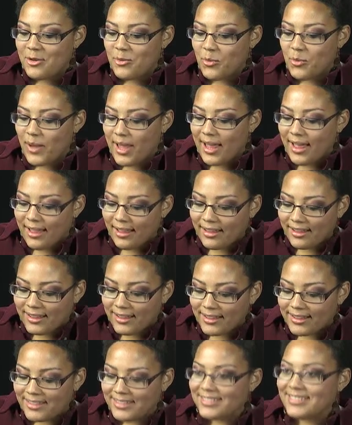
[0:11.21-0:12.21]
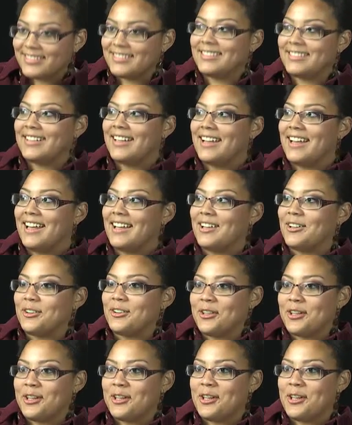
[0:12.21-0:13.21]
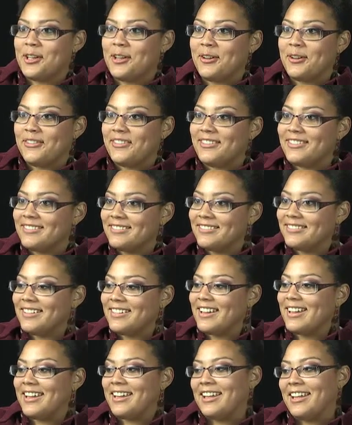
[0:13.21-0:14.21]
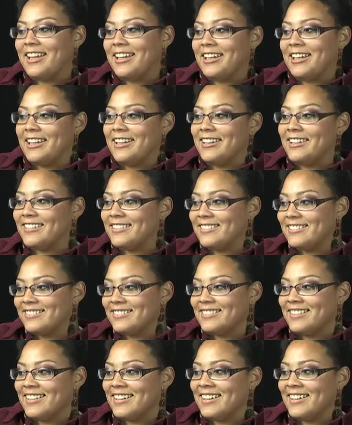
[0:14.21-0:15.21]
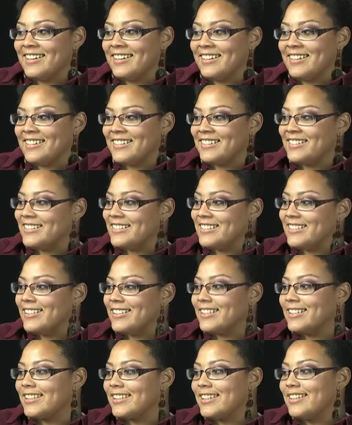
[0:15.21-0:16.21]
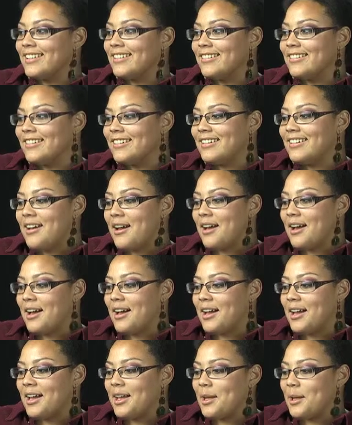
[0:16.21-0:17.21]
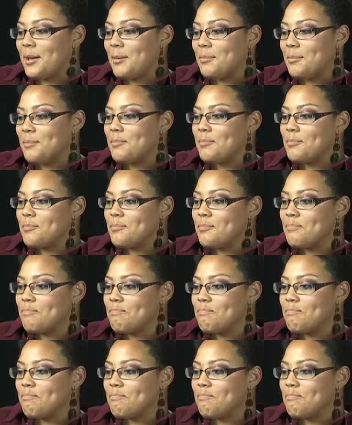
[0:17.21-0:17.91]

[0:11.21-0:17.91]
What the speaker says: Well, I go to the U, and I like it, and I'm